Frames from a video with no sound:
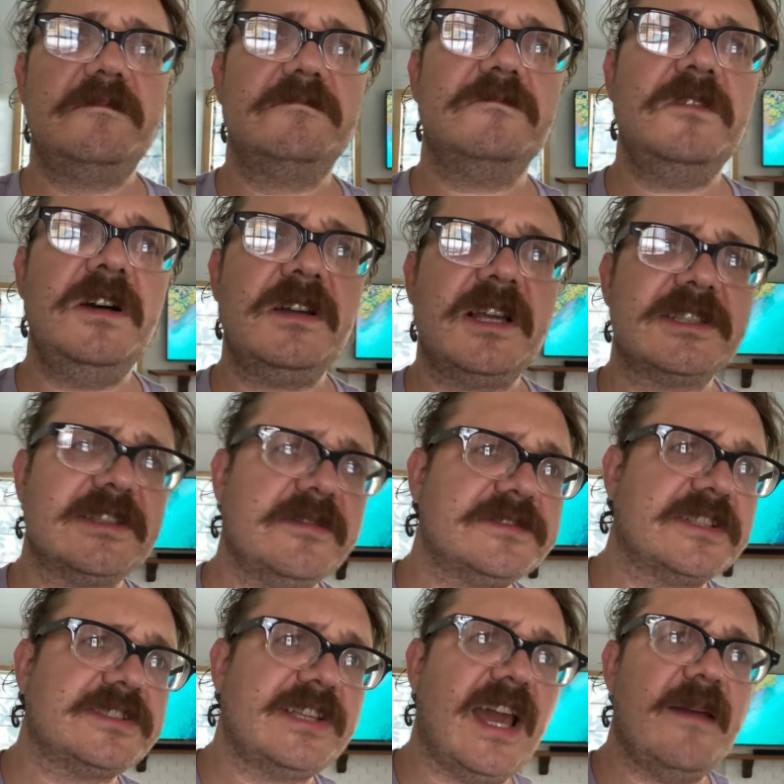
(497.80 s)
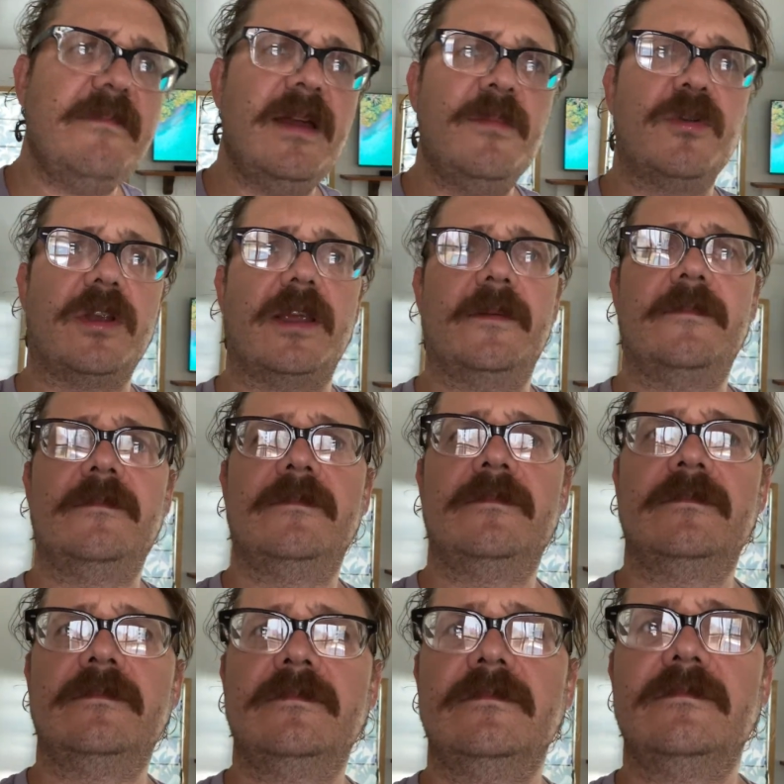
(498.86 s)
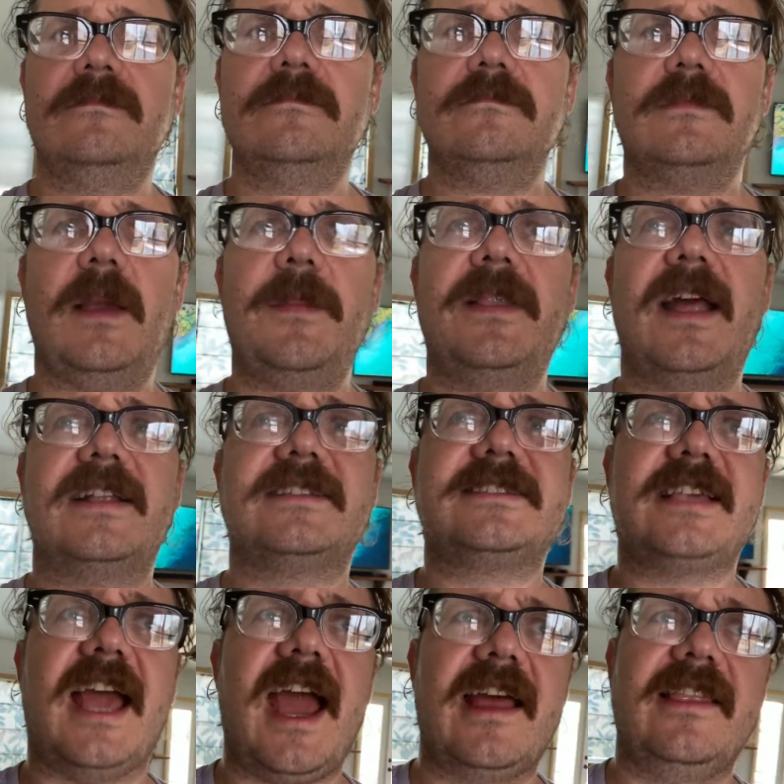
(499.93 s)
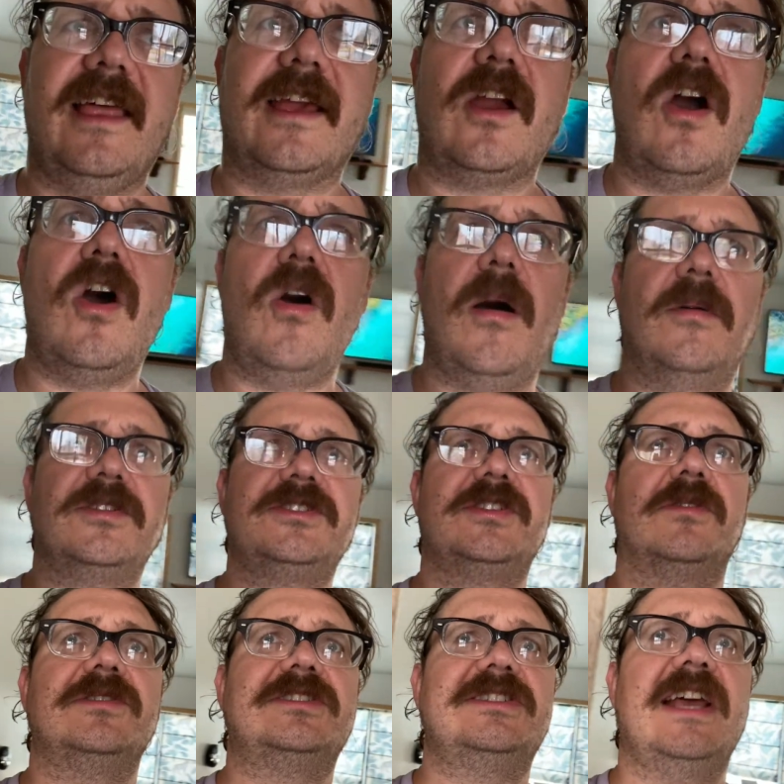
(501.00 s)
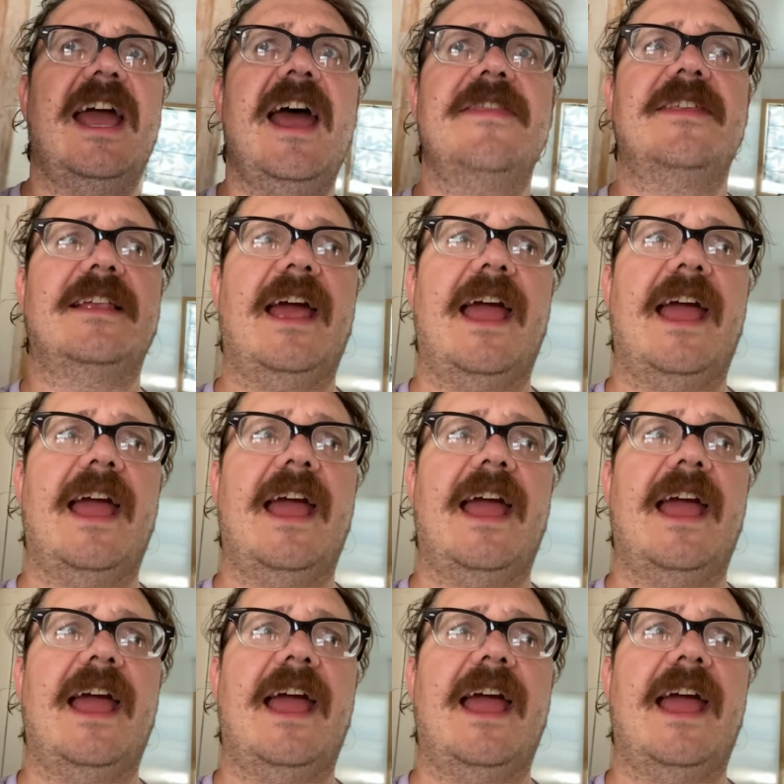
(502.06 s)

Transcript: Well, because it was a sad memory. I mean, not sad, like, oh, I was so sad that I